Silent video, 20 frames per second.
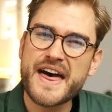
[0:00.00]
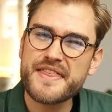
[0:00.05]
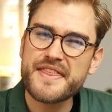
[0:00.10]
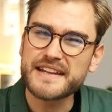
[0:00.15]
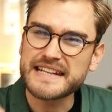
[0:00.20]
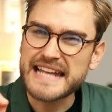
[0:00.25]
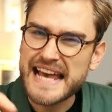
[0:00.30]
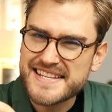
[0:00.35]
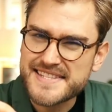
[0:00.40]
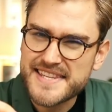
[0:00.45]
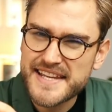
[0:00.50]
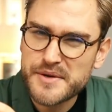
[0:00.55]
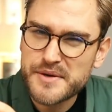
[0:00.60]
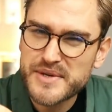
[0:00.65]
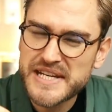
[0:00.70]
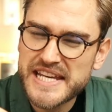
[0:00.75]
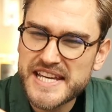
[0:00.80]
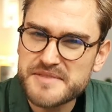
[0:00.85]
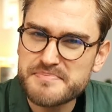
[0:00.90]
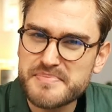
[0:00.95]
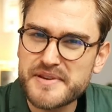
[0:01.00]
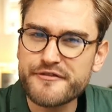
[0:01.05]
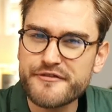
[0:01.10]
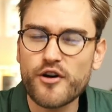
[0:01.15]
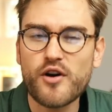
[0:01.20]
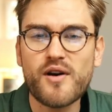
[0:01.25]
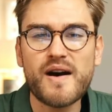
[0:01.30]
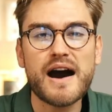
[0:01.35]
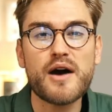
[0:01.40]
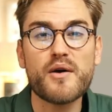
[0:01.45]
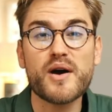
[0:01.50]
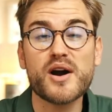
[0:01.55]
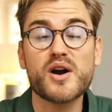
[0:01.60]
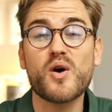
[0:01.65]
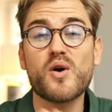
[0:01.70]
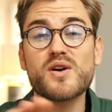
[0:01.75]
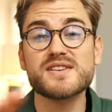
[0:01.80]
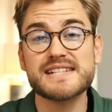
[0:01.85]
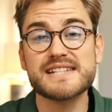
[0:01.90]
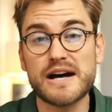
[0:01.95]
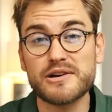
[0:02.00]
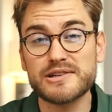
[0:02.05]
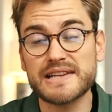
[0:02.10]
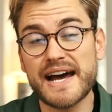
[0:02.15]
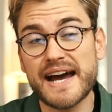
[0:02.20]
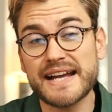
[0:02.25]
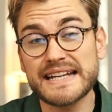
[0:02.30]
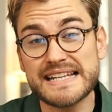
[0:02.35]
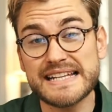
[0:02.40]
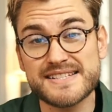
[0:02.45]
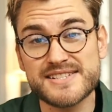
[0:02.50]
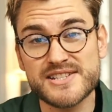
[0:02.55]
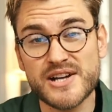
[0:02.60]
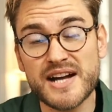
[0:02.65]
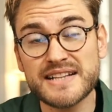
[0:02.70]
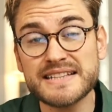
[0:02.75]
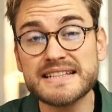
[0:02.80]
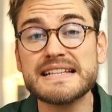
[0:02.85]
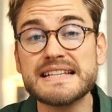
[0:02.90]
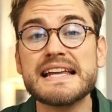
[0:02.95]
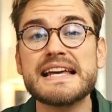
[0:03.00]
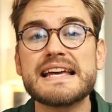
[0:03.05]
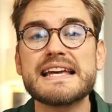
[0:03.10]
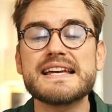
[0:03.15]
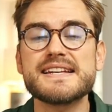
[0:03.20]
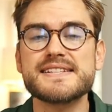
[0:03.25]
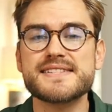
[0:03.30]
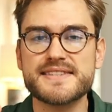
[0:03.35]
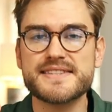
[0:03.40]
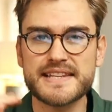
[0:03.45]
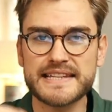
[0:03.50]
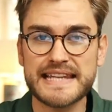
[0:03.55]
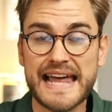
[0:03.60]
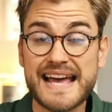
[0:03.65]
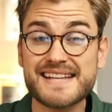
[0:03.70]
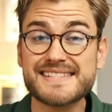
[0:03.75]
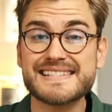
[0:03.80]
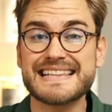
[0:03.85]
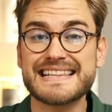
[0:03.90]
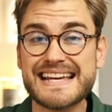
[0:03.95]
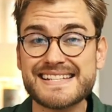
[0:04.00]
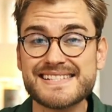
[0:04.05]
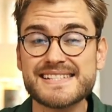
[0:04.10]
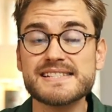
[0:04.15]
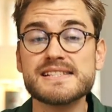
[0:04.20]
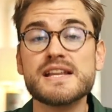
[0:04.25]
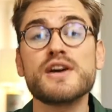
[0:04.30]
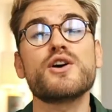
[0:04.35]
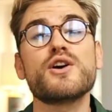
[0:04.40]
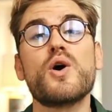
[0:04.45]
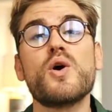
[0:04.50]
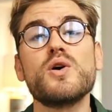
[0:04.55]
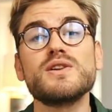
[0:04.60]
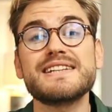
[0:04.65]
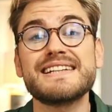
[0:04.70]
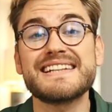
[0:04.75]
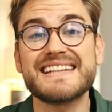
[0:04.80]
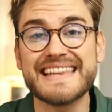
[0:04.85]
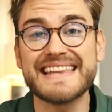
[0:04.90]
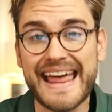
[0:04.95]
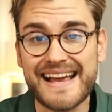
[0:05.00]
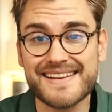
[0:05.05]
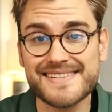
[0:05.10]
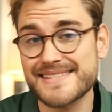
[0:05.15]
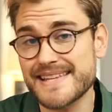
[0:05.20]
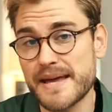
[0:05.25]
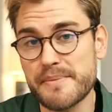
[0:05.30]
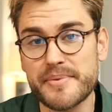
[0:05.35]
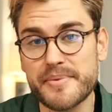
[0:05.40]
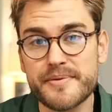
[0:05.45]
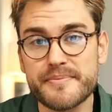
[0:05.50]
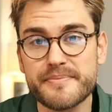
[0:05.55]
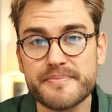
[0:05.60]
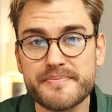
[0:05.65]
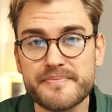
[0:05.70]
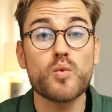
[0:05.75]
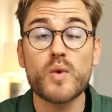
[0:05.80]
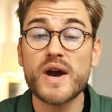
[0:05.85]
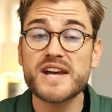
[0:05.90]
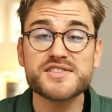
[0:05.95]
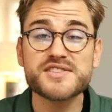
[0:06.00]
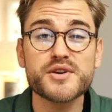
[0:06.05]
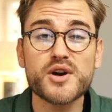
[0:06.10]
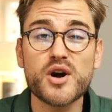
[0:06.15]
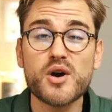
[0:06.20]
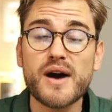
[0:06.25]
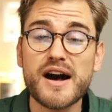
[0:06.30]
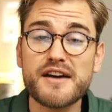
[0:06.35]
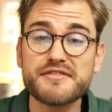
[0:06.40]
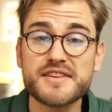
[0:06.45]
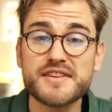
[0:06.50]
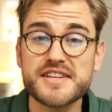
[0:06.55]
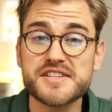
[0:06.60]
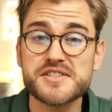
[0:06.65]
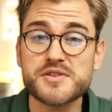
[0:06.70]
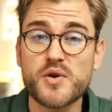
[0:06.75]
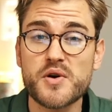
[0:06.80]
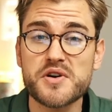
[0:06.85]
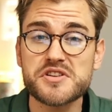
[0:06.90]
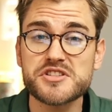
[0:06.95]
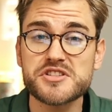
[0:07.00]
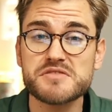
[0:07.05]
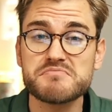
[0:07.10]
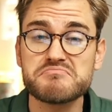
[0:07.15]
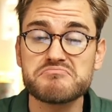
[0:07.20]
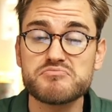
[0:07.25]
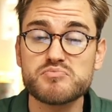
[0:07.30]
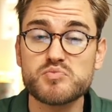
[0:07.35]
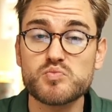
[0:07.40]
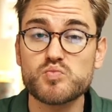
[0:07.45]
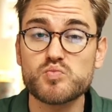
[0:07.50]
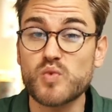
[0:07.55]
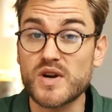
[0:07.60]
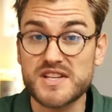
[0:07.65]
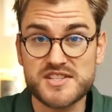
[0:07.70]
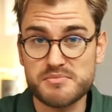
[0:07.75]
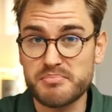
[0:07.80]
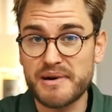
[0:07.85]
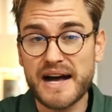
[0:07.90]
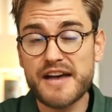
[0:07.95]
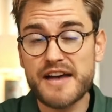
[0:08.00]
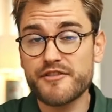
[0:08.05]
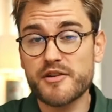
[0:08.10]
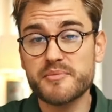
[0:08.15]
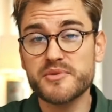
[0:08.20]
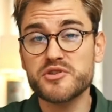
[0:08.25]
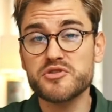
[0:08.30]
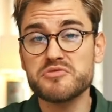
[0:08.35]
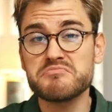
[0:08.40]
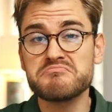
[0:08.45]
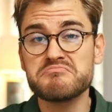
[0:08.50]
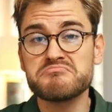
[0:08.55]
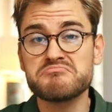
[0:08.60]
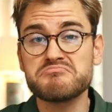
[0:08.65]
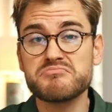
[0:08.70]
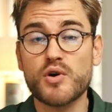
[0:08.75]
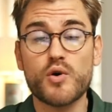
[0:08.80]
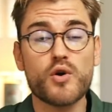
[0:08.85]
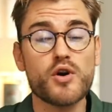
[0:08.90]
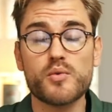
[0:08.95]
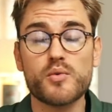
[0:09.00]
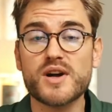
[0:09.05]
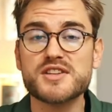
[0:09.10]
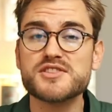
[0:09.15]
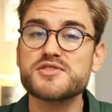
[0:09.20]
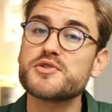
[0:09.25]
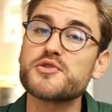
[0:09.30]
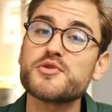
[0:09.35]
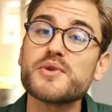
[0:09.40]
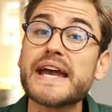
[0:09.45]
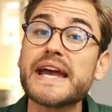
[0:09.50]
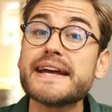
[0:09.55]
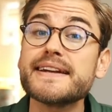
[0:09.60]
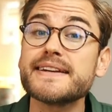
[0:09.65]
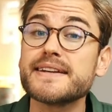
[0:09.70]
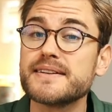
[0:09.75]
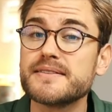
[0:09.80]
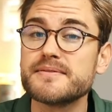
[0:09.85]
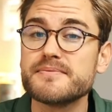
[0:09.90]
The last thing we need before our course outline is done is the last lesson called Next Step. Where to go after this course, what to buy from you, or what to create.